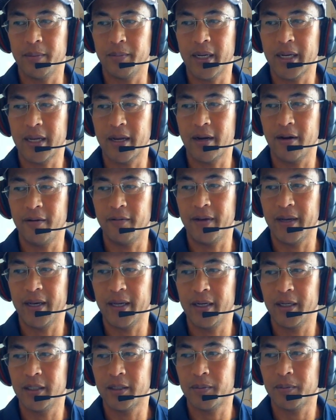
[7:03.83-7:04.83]
Medicare
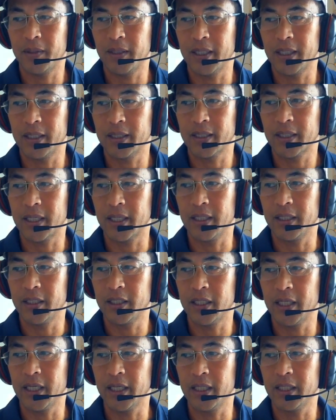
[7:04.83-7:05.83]
Advantage plans can
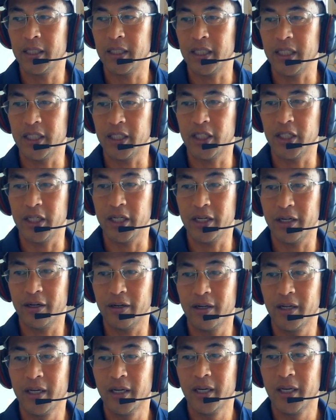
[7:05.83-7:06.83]
change each
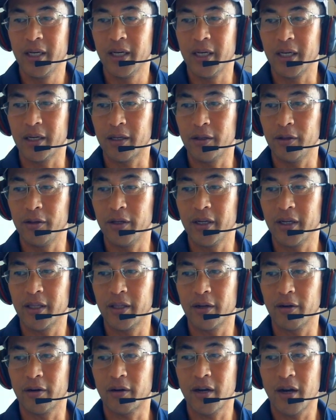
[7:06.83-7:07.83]
year, including
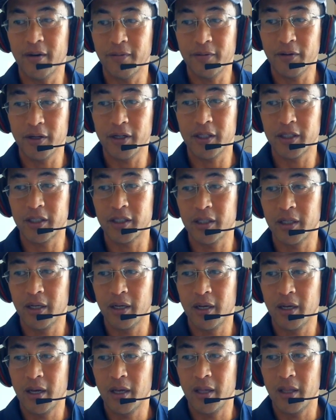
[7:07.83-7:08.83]
their coverage,
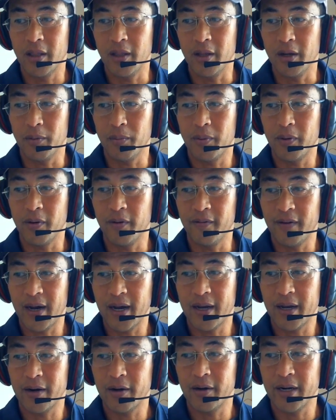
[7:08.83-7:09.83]
their
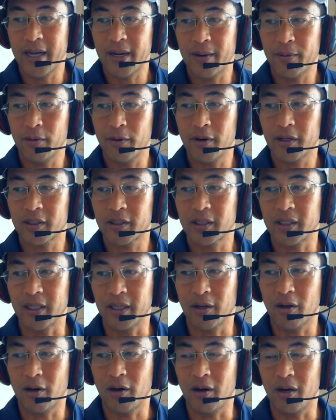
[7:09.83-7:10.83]
provider networks,
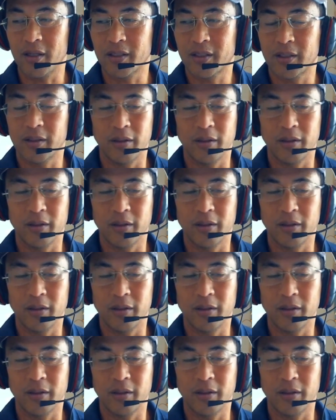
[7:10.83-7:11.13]
and costs.